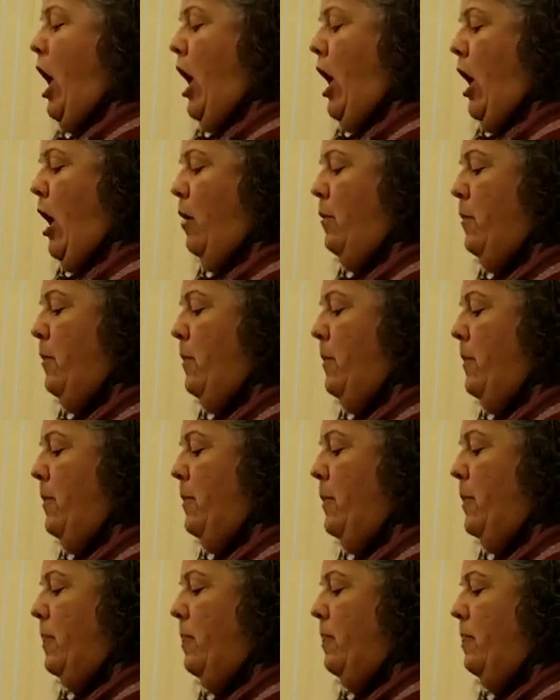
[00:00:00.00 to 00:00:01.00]

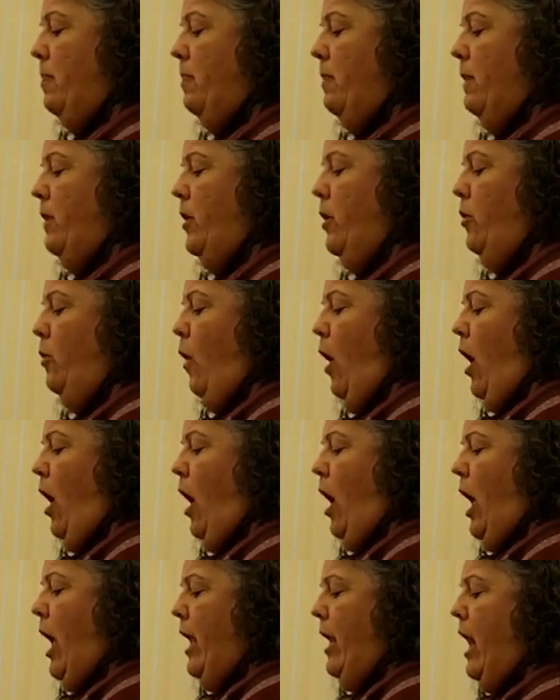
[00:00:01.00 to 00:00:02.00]

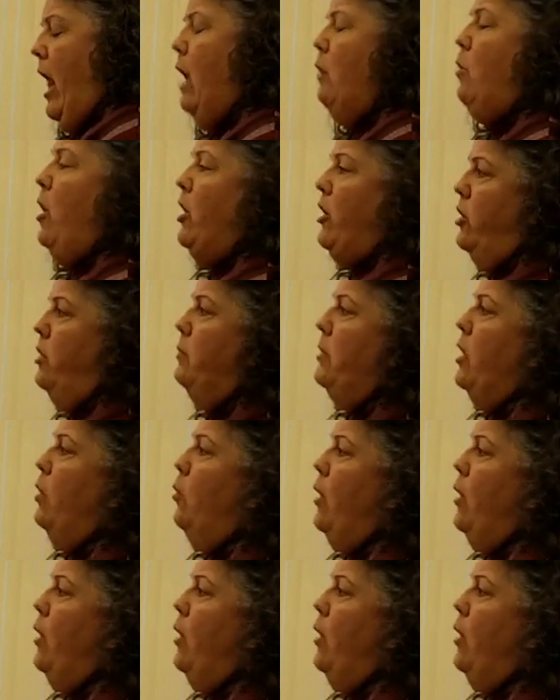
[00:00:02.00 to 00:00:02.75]
And I want you to be